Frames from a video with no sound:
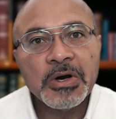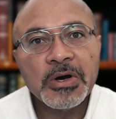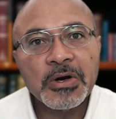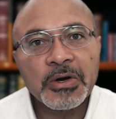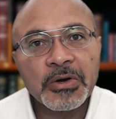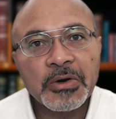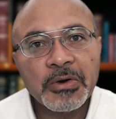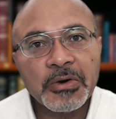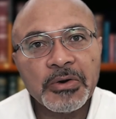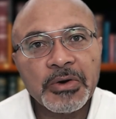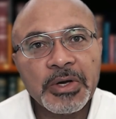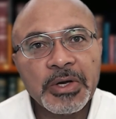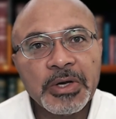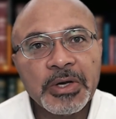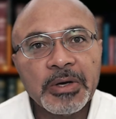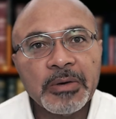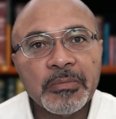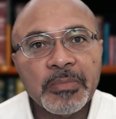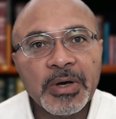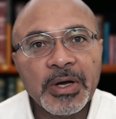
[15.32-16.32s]

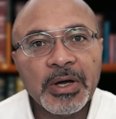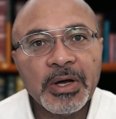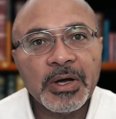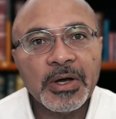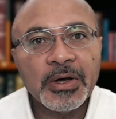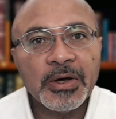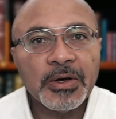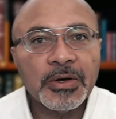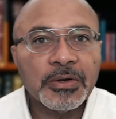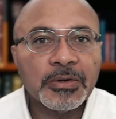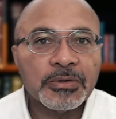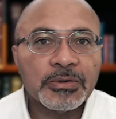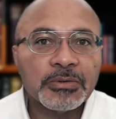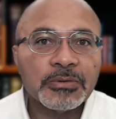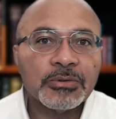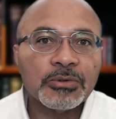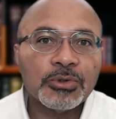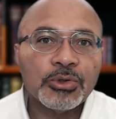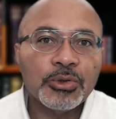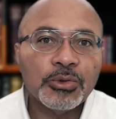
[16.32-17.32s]
occurring about
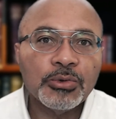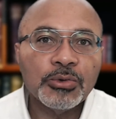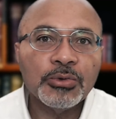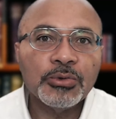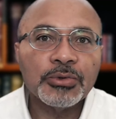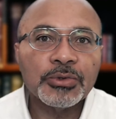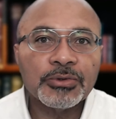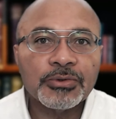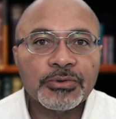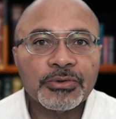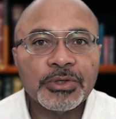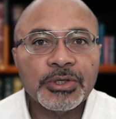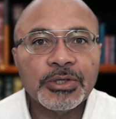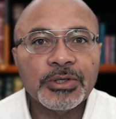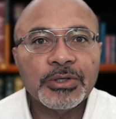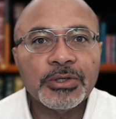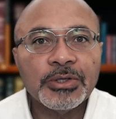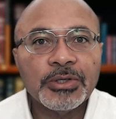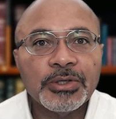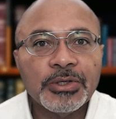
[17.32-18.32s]
2 to
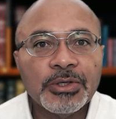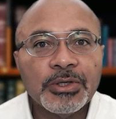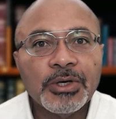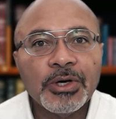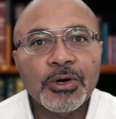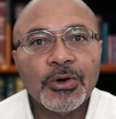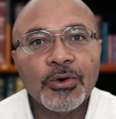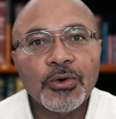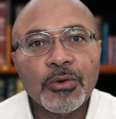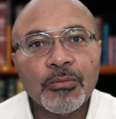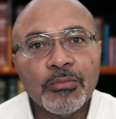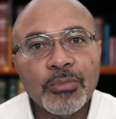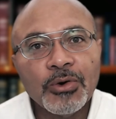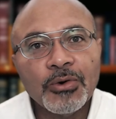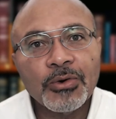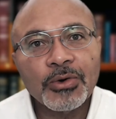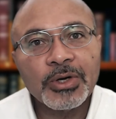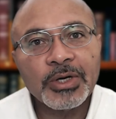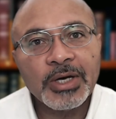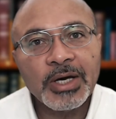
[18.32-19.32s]
3 or
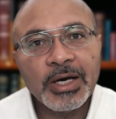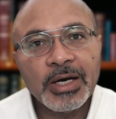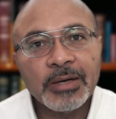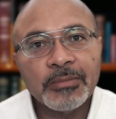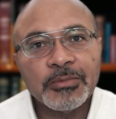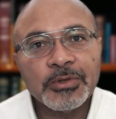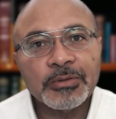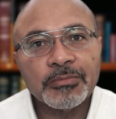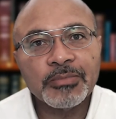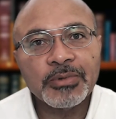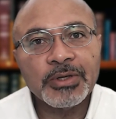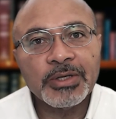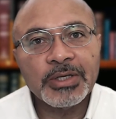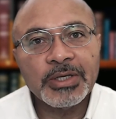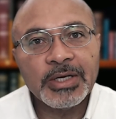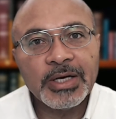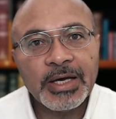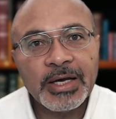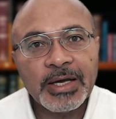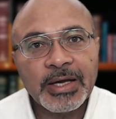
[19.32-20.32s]
more times per
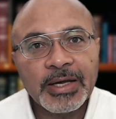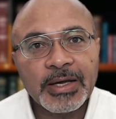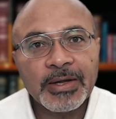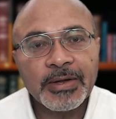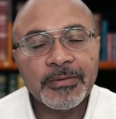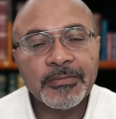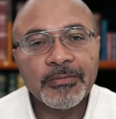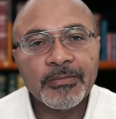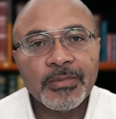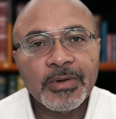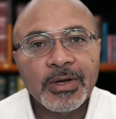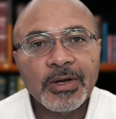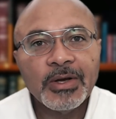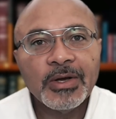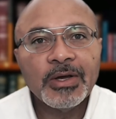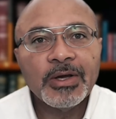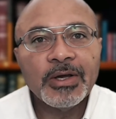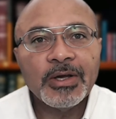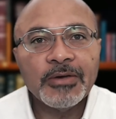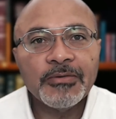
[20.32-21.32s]
day.
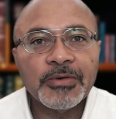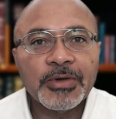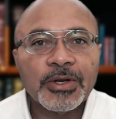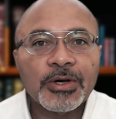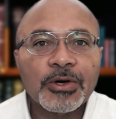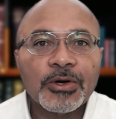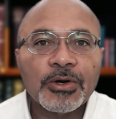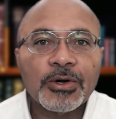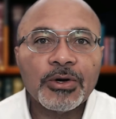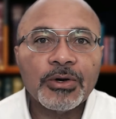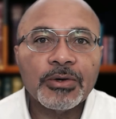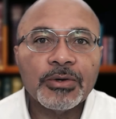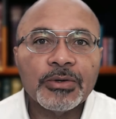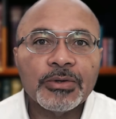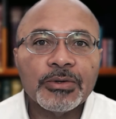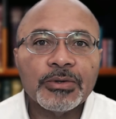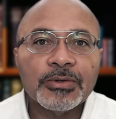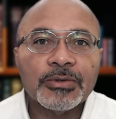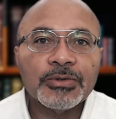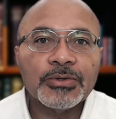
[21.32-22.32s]
If
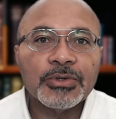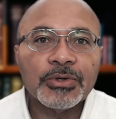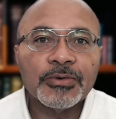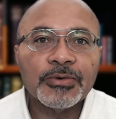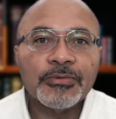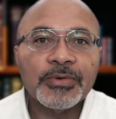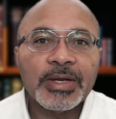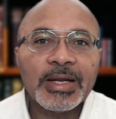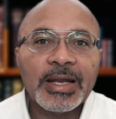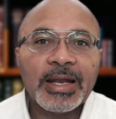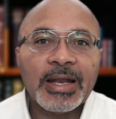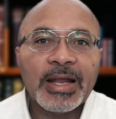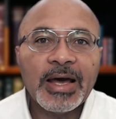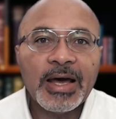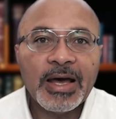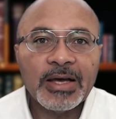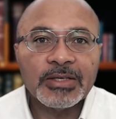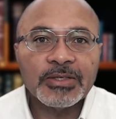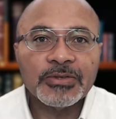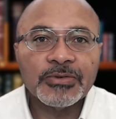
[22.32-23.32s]
it
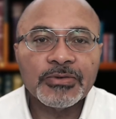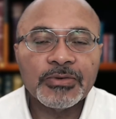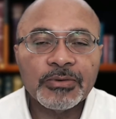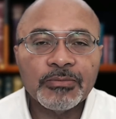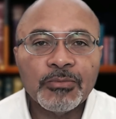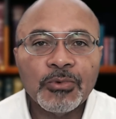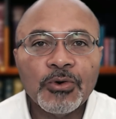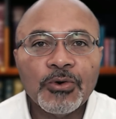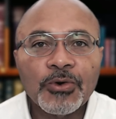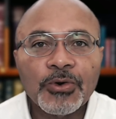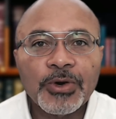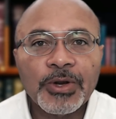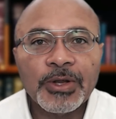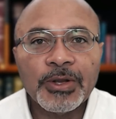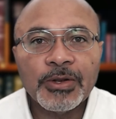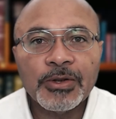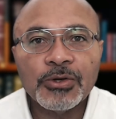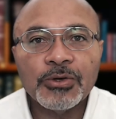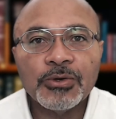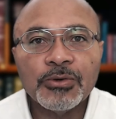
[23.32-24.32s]
lasts for more
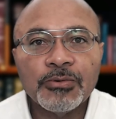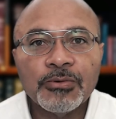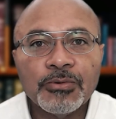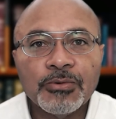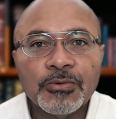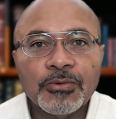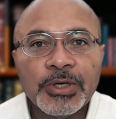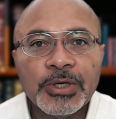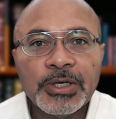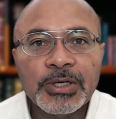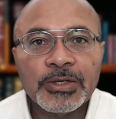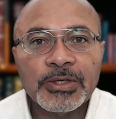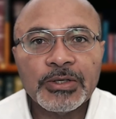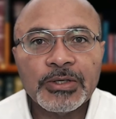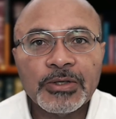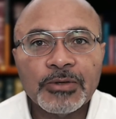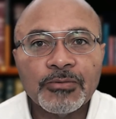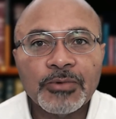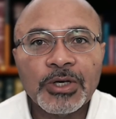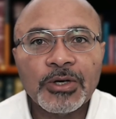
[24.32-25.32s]
than 2
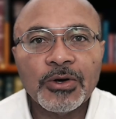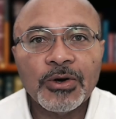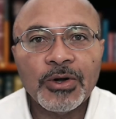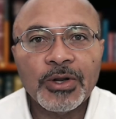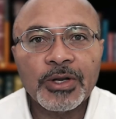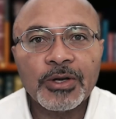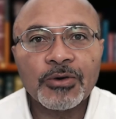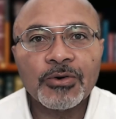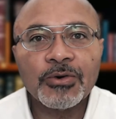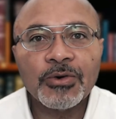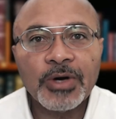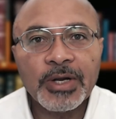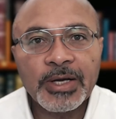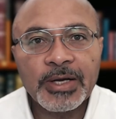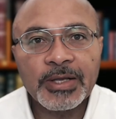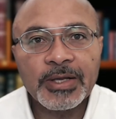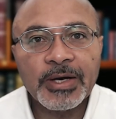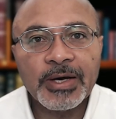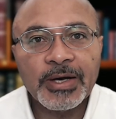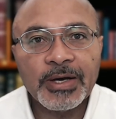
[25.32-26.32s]
weeks, we call it
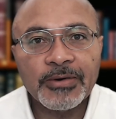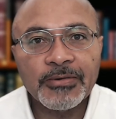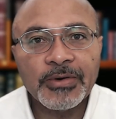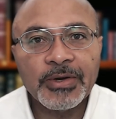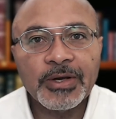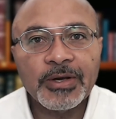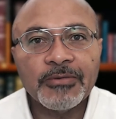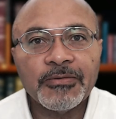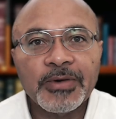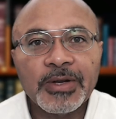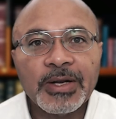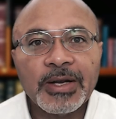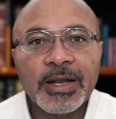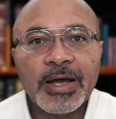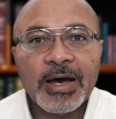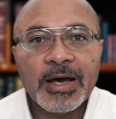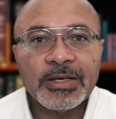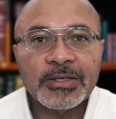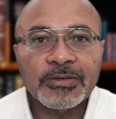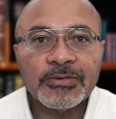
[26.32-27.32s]
chronic diarrhea. If it
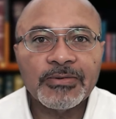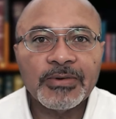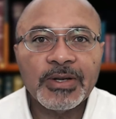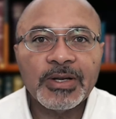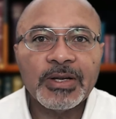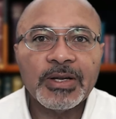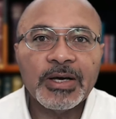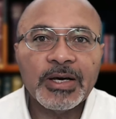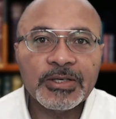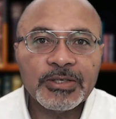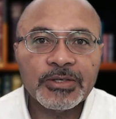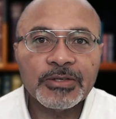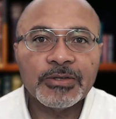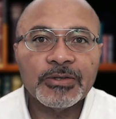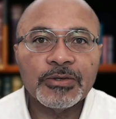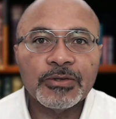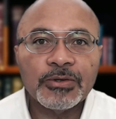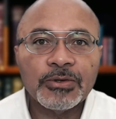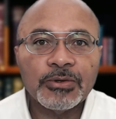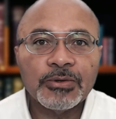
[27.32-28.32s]
lasts for less
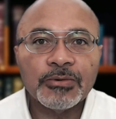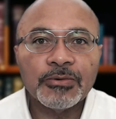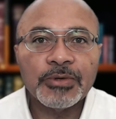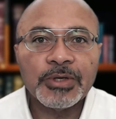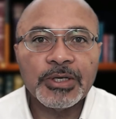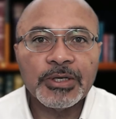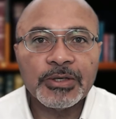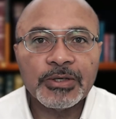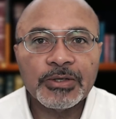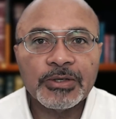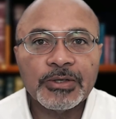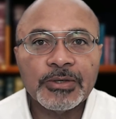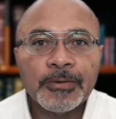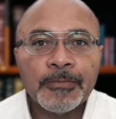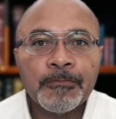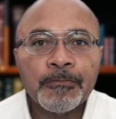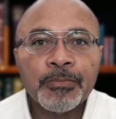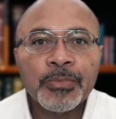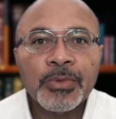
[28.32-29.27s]
than 2 weeks,